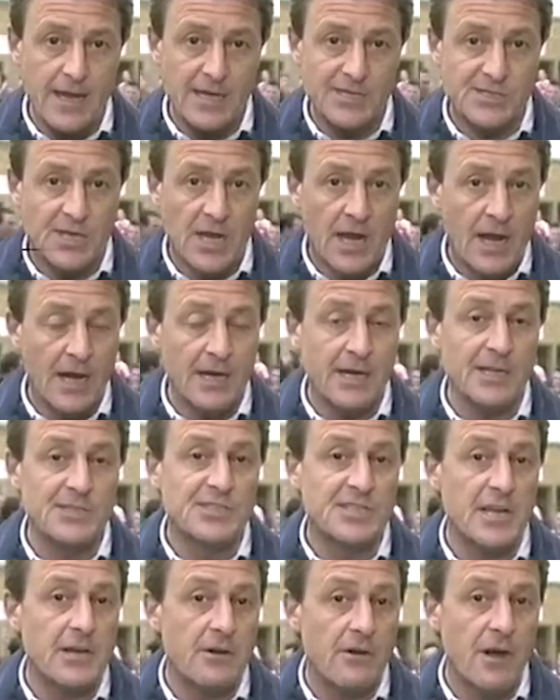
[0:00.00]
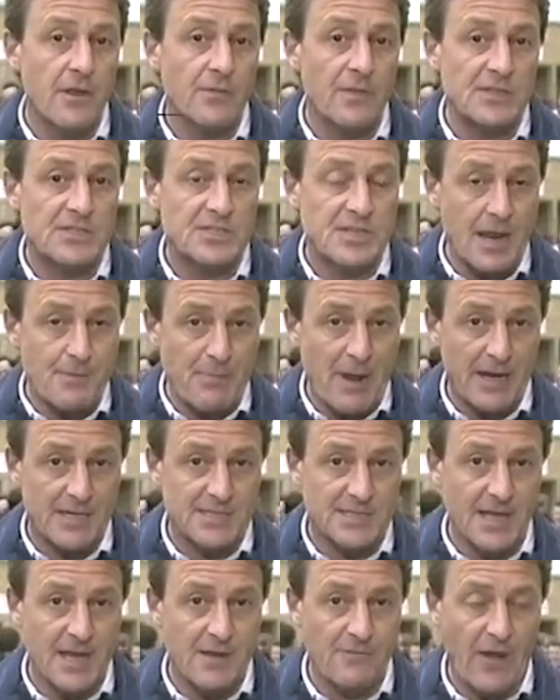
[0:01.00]
and considering the setbacks
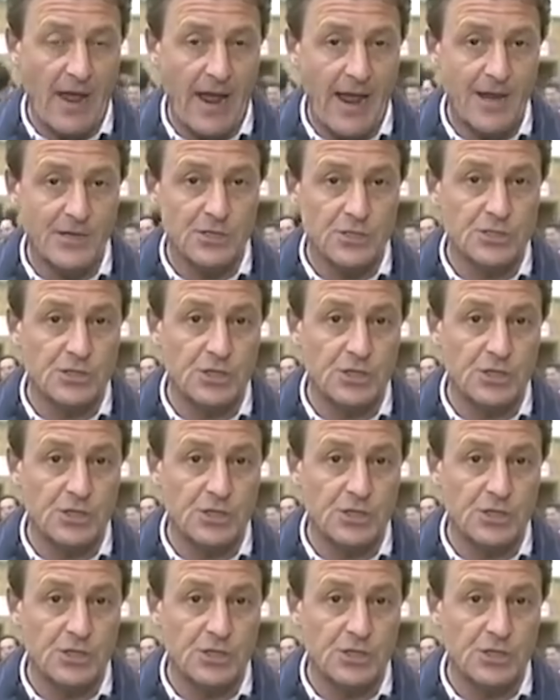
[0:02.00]
they've had,